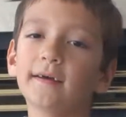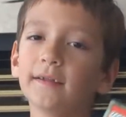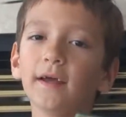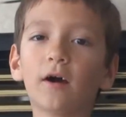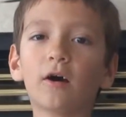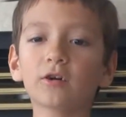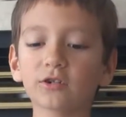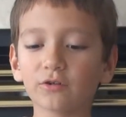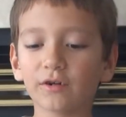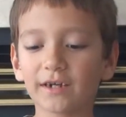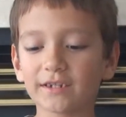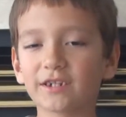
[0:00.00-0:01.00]
they also
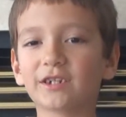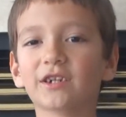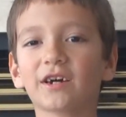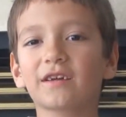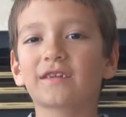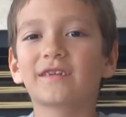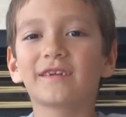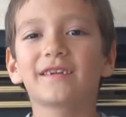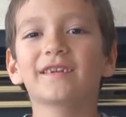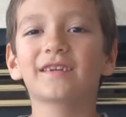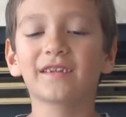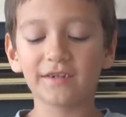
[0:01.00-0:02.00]
got sucked
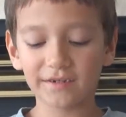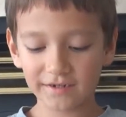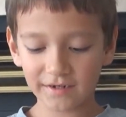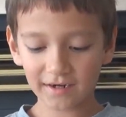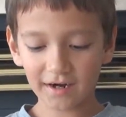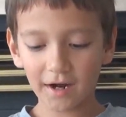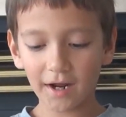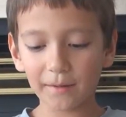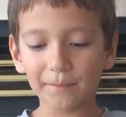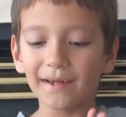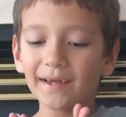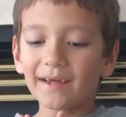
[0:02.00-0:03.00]
into this
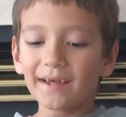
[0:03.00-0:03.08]
time,